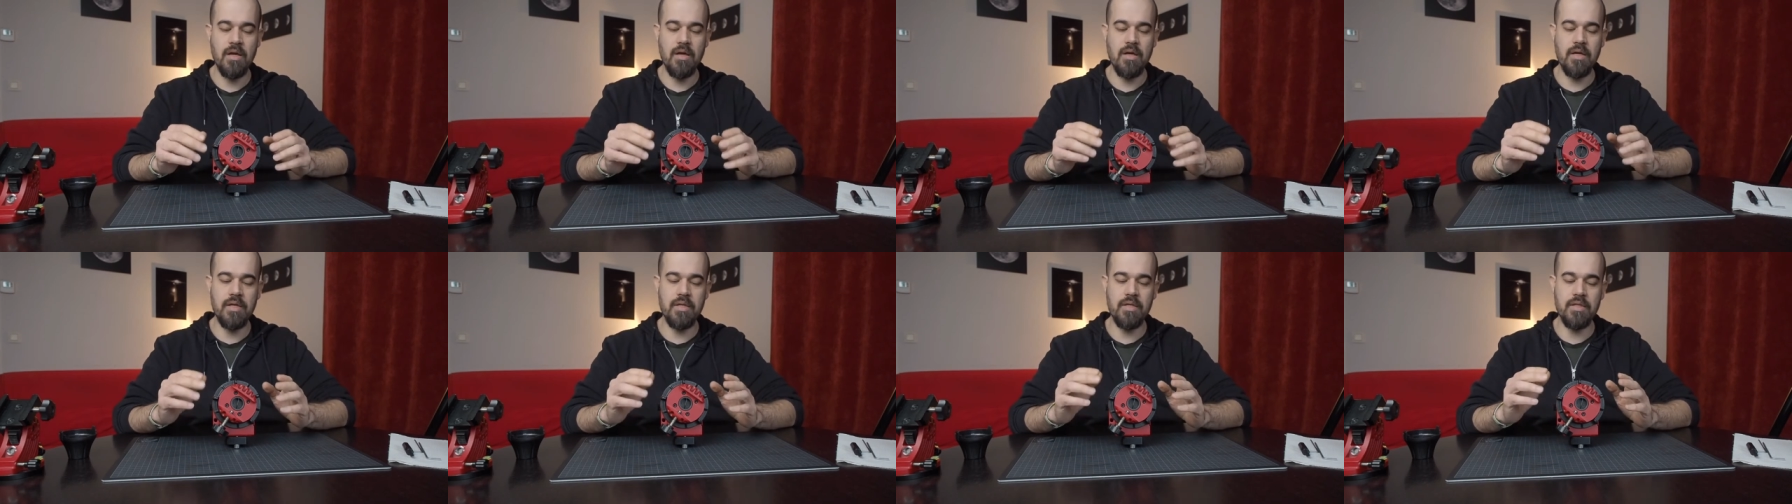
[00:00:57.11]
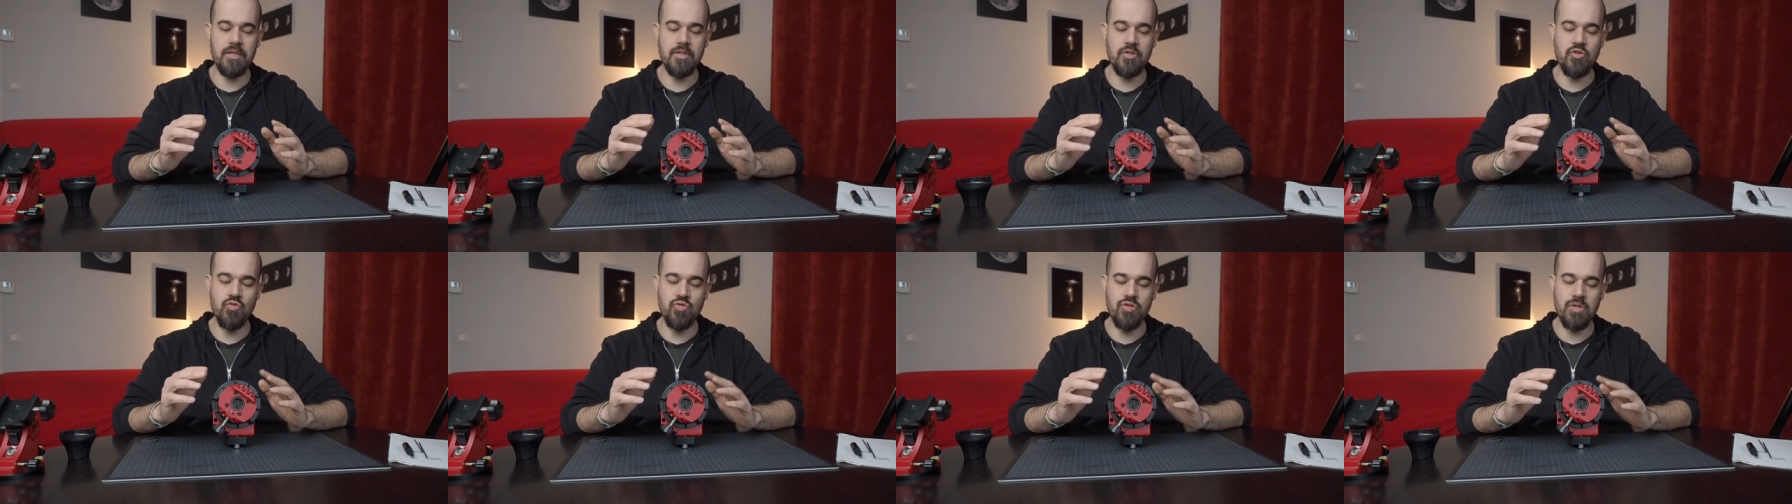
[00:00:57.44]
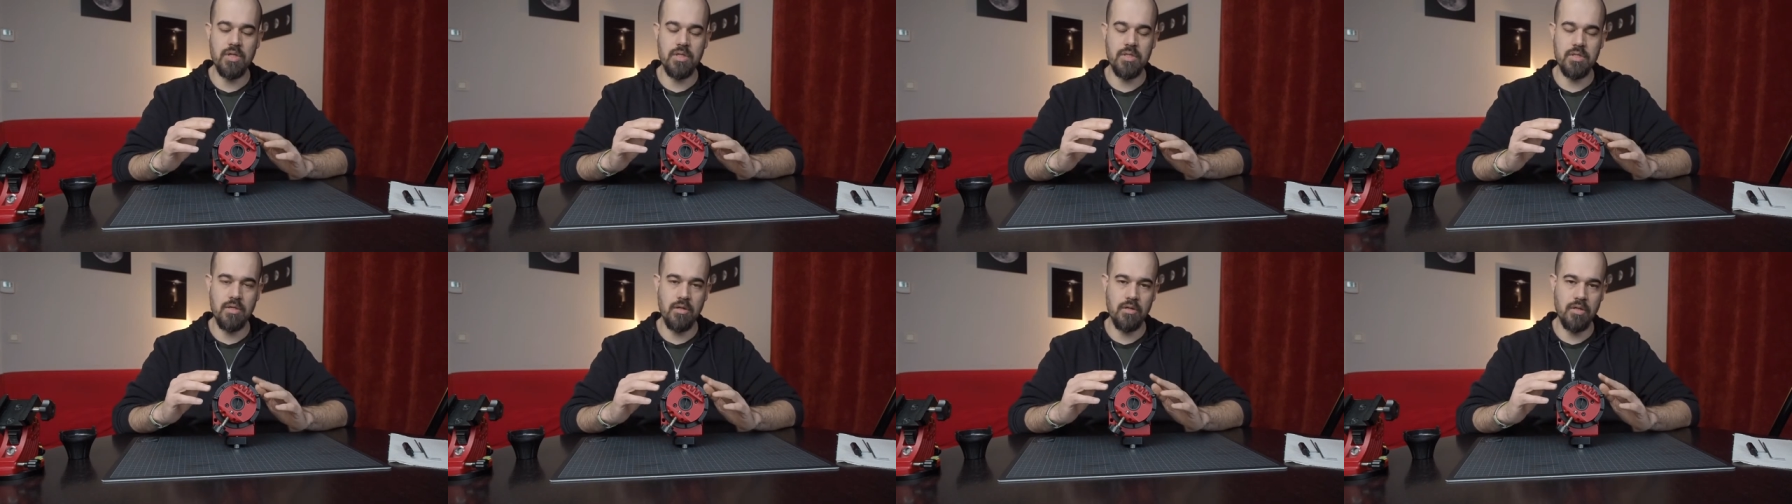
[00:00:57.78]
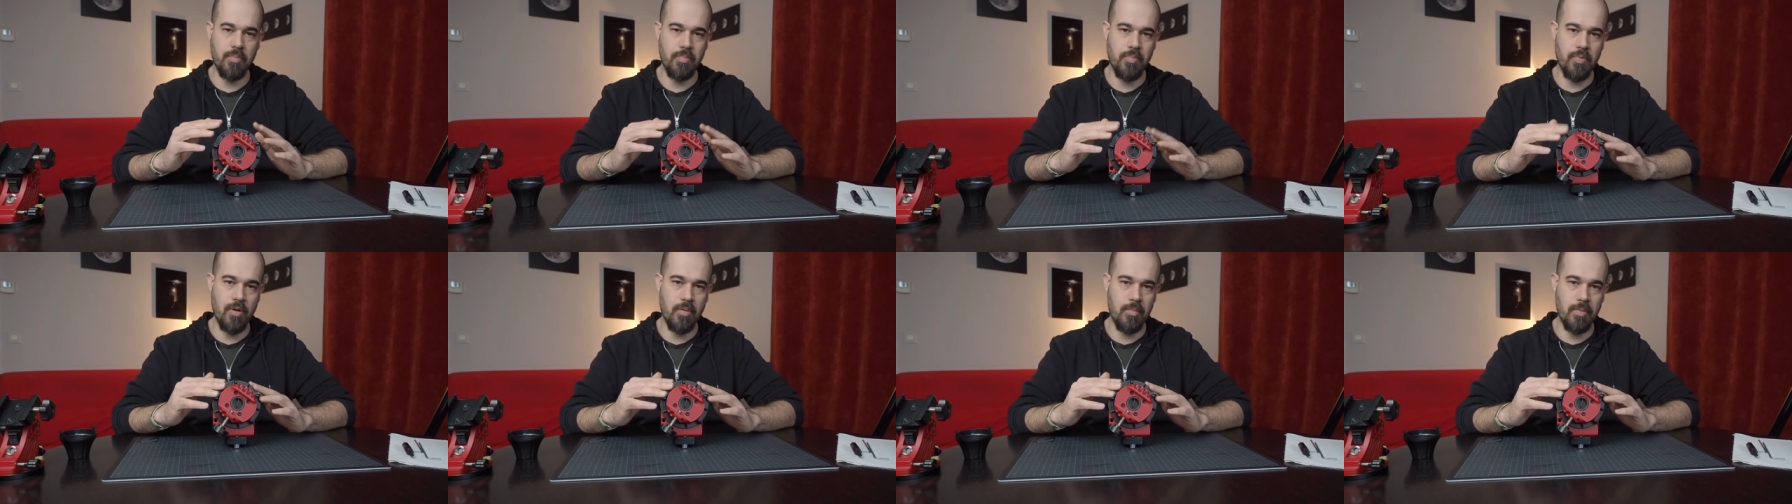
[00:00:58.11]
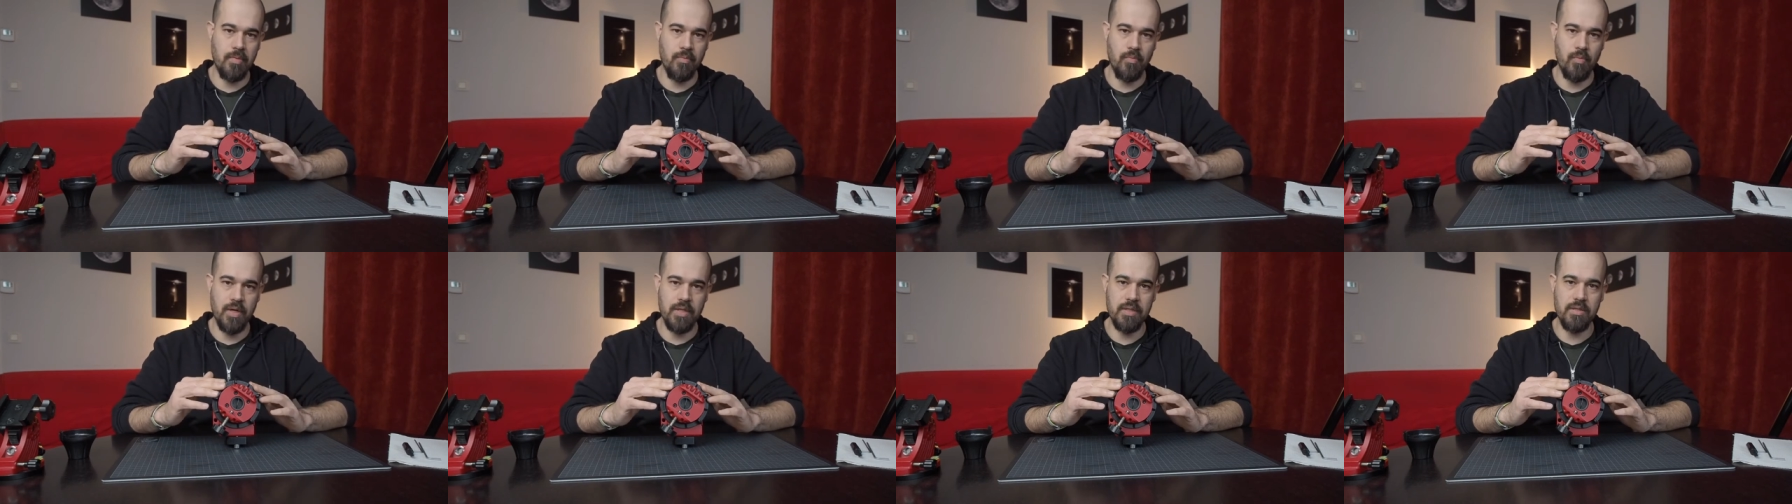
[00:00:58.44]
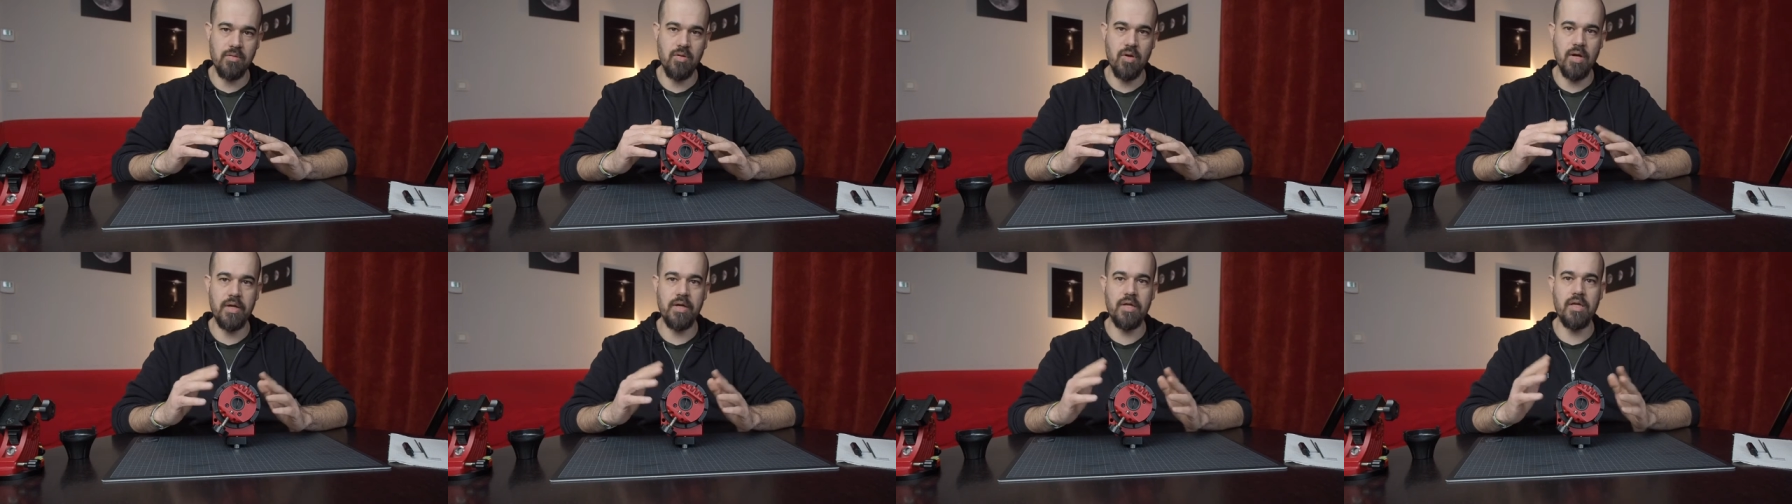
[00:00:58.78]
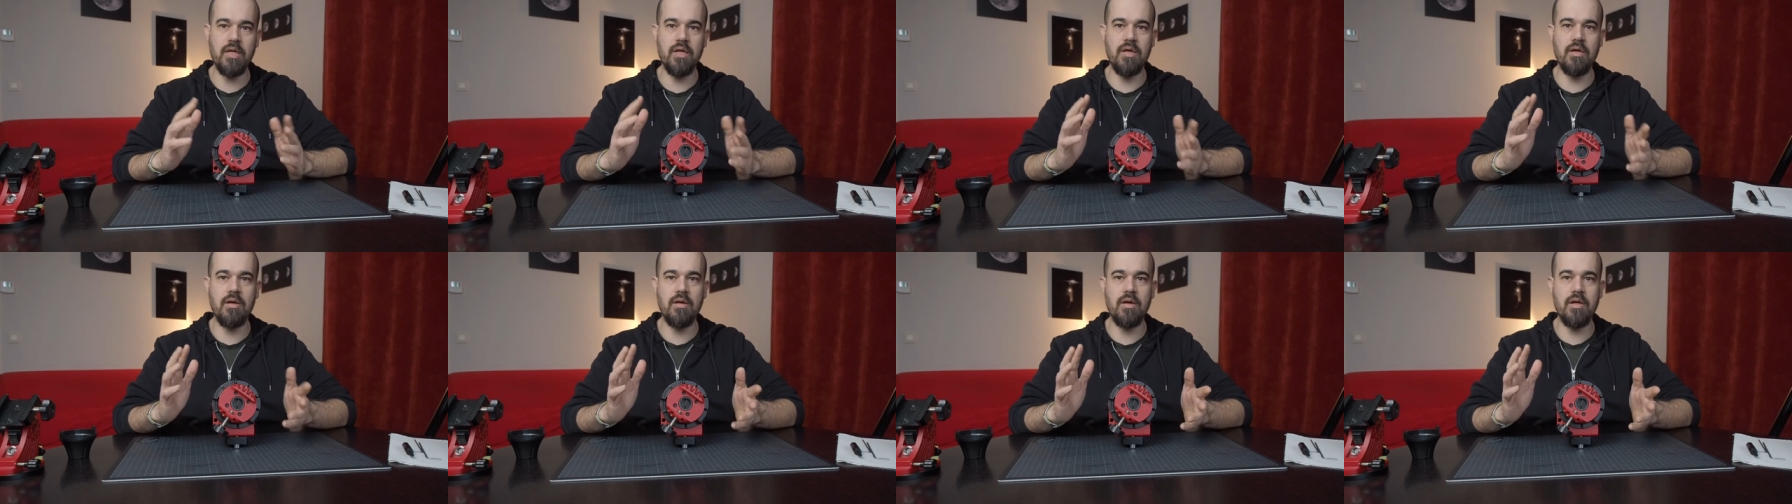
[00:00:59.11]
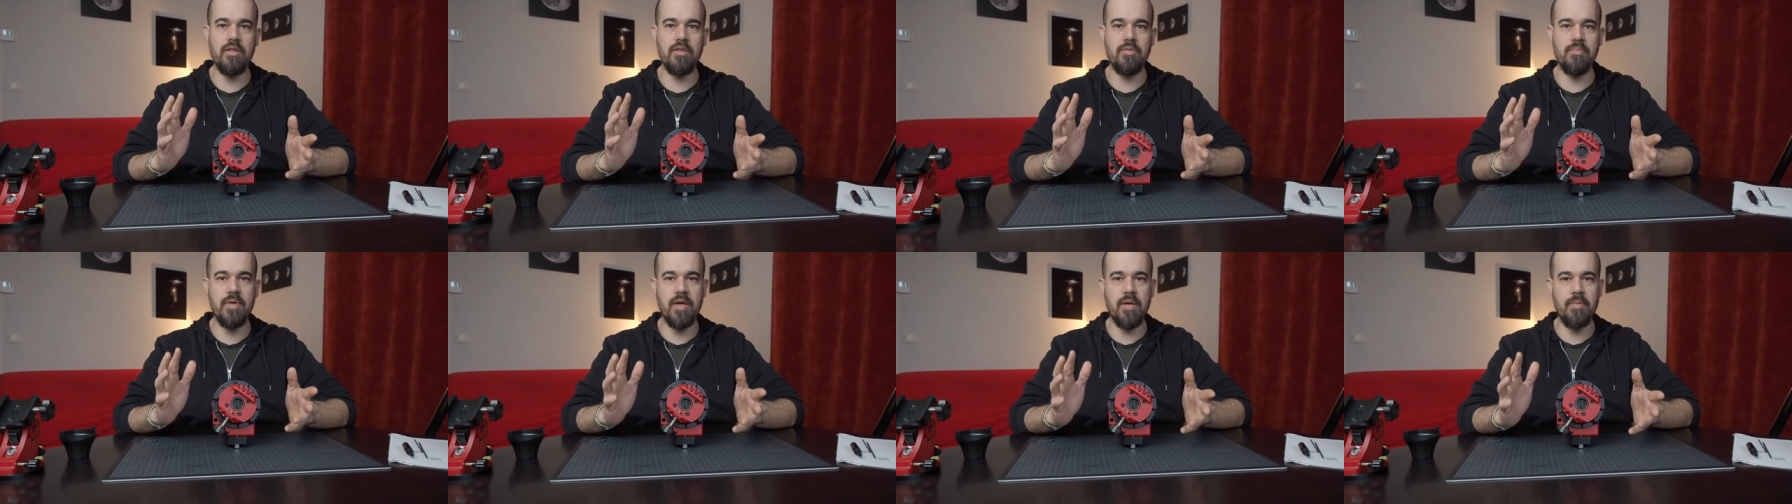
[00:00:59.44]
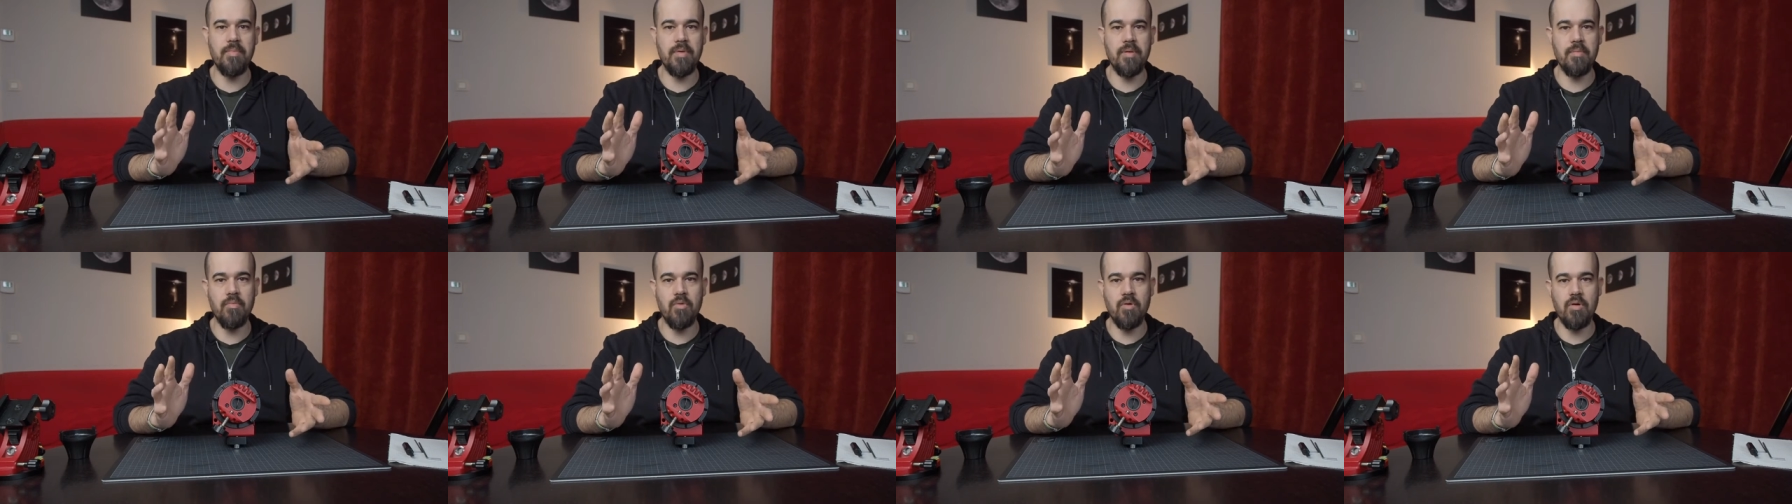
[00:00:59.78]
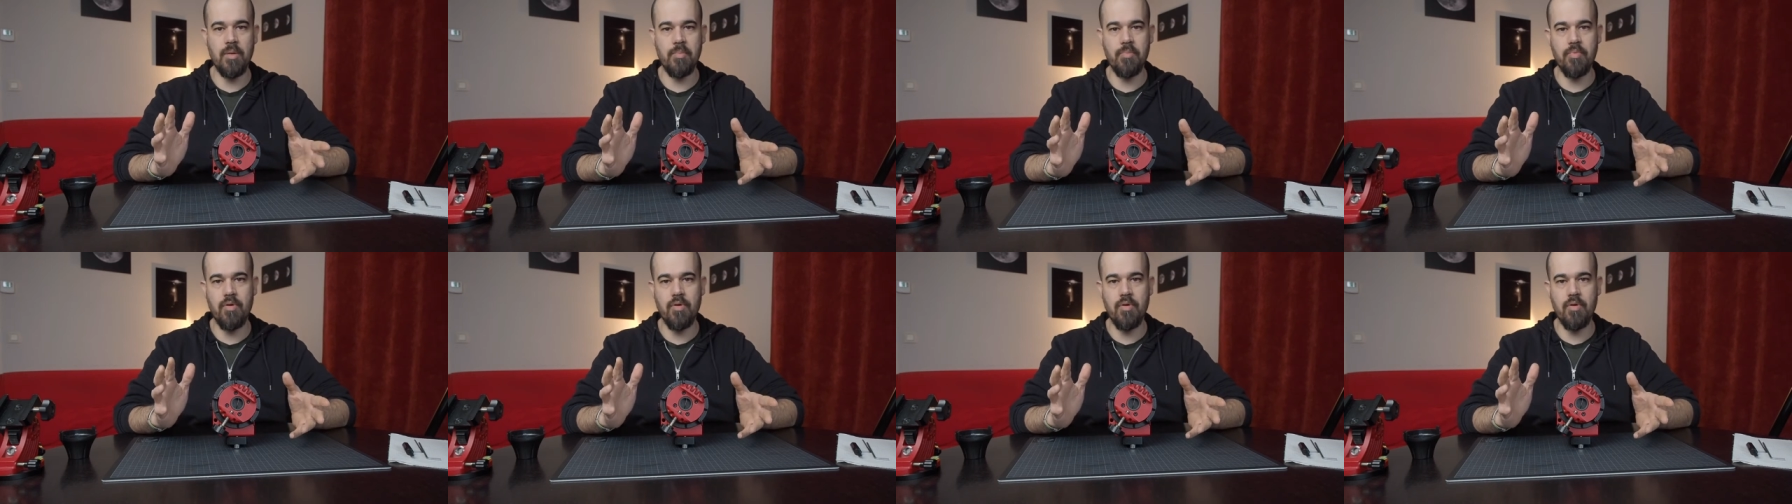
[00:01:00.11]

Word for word: it usually is not a problem when tracking it may be more a